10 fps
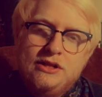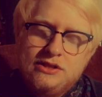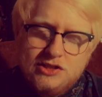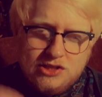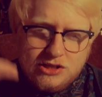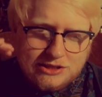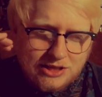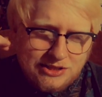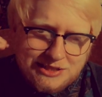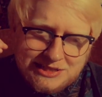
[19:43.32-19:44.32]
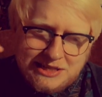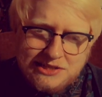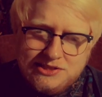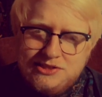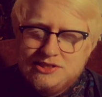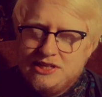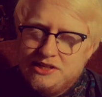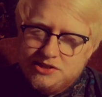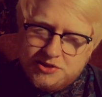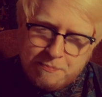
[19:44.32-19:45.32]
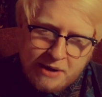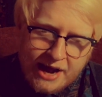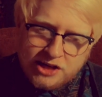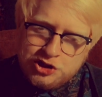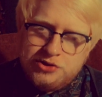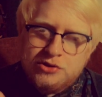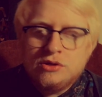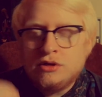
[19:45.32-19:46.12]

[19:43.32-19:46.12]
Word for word: There's a consistency, there's a passion.